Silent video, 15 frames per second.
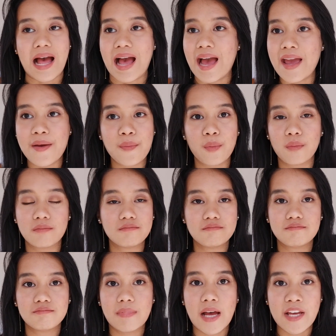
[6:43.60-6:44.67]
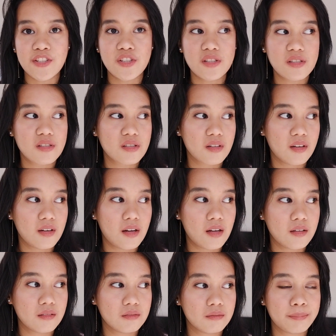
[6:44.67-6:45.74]
I just
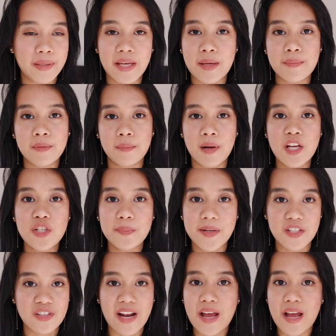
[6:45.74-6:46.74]
became a blush person.